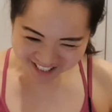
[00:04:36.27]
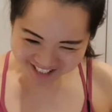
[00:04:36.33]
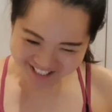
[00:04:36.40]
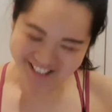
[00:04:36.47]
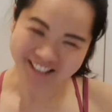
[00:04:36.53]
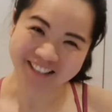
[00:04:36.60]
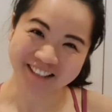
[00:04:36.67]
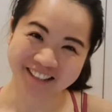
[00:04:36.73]

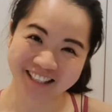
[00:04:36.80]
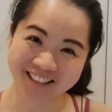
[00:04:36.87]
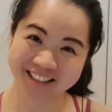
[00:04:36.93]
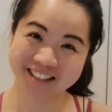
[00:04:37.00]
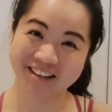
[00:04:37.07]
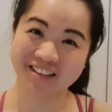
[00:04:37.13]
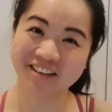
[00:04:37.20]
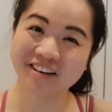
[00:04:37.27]
So
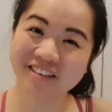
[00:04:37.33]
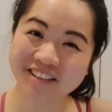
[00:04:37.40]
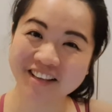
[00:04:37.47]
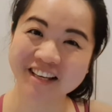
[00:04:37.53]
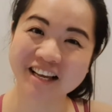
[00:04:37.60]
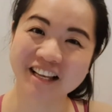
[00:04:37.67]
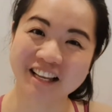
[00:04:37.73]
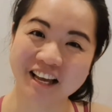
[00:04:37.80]
that's the third
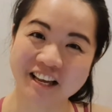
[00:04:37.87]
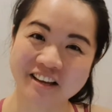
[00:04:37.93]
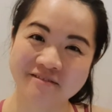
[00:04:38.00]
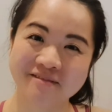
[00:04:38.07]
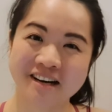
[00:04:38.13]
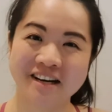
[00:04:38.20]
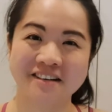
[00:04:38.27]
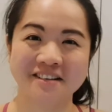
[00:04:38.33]
thing I like
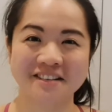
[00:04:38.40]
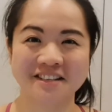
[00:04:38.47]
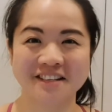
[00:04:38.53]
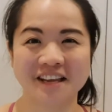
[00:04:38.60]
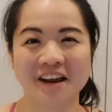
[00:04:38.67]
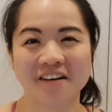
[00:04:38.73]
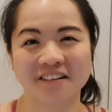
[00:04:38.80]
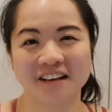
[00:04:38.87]
about
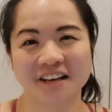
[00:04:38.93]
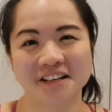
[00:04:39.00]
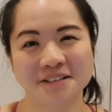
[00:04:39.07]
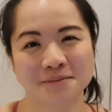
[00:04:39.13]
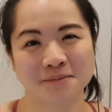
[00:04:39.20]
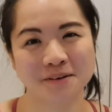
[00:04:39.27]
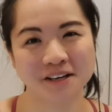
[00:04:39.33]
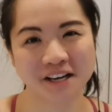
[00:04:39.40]

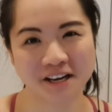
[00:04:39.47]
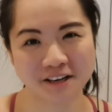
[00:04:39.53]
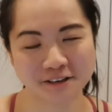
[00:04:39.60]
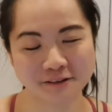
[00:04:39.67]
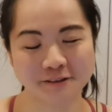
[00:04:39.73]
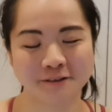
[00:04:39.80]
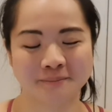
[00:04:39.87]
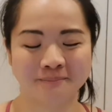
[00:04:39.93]
Caroline's
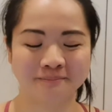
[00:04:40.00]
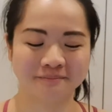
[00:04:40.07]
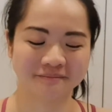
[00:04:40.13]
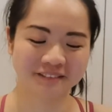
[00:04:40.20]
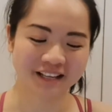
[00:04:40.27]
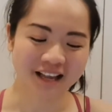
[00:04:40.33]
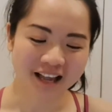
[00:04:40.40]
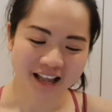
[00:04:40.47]
workout.
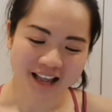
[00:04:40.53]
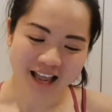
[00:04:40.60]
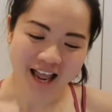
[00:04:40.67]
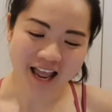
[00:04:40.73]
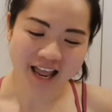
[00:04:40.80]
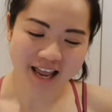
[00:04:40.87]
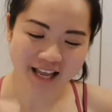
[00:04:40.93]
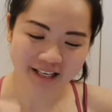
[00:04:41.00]

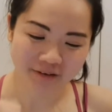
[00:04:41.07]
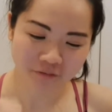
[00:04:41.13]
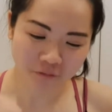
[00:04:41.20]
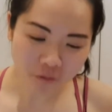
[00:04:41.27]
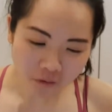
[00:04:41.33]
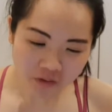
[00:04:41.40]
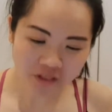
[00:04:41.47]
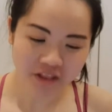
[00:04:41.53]
And the
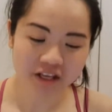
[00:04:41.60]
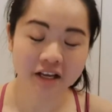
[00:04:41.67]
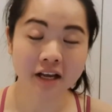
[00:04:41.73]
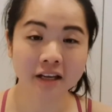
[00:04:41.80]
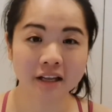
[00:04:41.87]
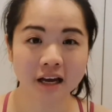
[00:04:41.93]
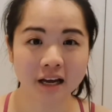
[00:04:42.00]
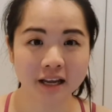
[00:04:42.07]
fourth thing
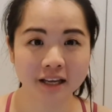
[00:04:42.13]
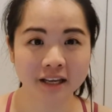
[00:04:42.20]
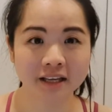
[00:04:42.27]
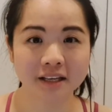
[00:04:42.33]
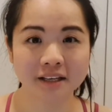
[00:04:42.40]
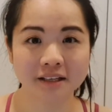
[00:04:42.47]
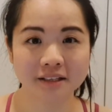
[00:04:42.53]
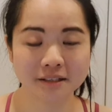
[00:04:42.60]
I
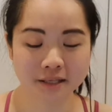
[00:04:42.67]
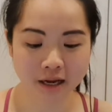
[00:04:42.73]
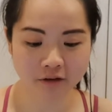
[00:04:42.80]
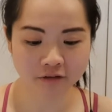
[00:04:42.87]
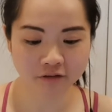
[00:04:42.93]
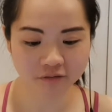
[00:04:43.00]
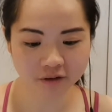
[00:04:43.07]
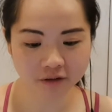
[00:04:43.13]
like is
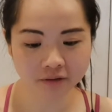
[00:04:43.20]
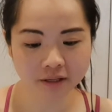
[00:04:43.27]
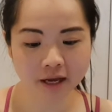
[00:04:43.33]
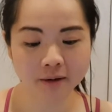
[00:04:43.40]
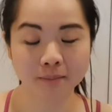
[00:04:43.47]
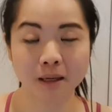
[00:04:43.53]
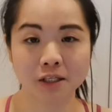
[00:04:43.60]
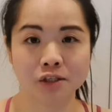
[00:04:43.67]
I feel
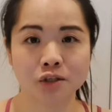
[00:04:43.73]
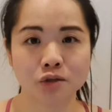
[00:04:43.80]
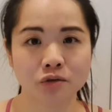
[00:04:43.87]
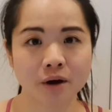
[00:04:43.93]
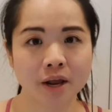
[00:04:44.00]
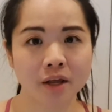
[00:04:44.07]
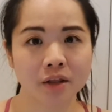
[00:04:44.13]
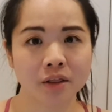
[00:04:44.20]
that my
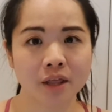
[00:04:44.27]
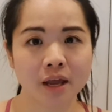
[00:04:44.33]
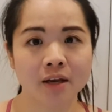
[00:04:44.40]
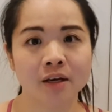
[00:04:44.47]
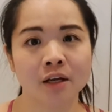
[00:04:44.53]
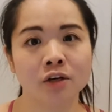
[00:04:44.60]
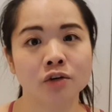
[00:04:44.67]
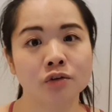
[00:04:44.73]
strength
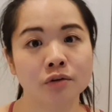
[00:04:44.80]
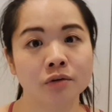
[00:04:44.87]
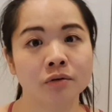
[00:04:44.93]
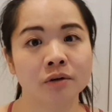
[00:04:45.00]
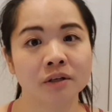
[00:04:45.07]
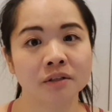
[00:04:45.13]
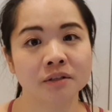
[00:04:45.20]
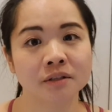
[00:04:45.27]
and
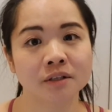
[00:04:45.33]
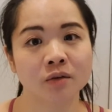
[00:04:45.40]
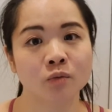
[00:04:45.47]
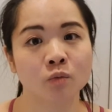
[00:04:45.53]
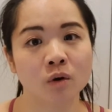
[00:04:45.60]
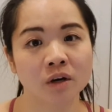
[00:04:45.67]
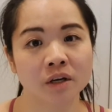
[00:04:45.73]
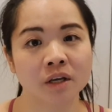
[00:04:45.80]
endurance
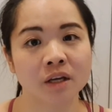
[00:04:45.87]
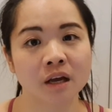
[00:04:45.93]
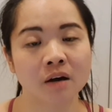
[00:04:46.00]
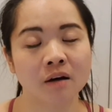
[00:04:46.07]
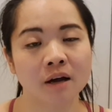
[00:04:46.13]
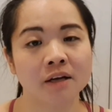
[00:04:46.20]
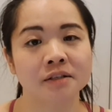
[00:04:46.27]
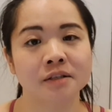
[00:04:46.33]
in working
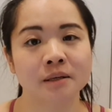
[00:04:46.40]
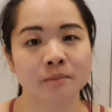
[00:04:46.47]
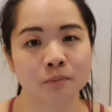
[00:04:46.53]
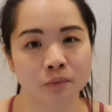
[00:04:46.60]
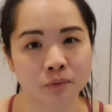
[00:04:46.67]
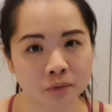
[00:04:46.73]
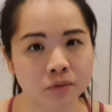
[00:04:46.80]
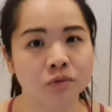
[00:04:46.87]
out has
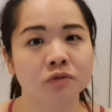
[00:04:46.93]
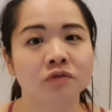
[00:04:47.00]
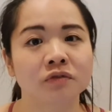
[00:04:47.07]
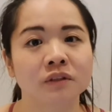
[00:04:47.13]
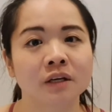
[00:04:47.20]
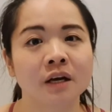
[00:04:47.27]
improved.